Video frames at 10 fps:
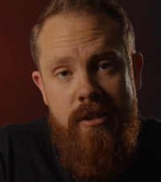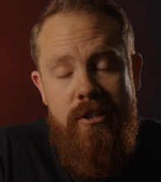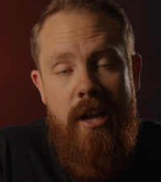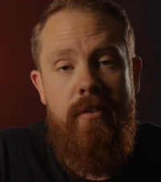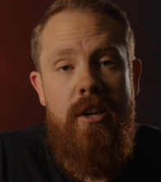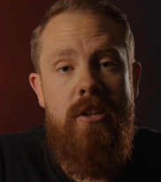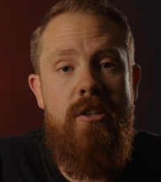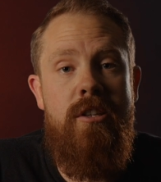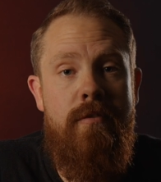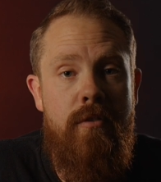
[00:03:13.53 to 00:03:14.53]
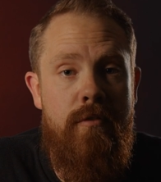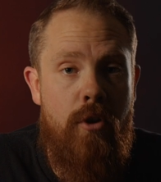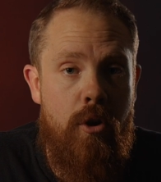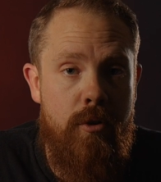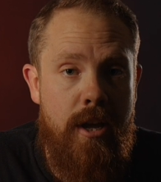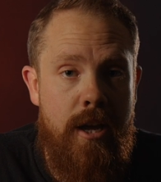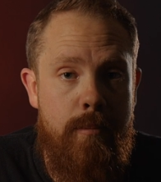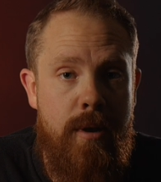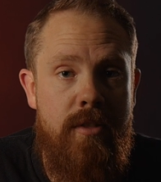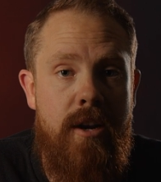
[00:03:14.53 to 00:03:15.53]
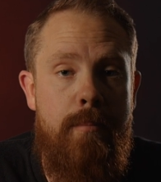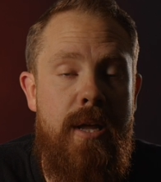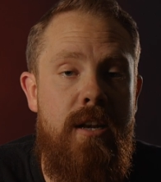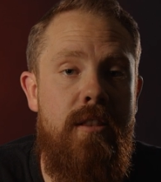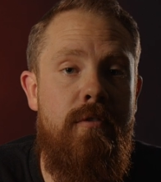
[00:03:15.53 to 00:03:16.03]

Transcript: saving as a different file name and then appending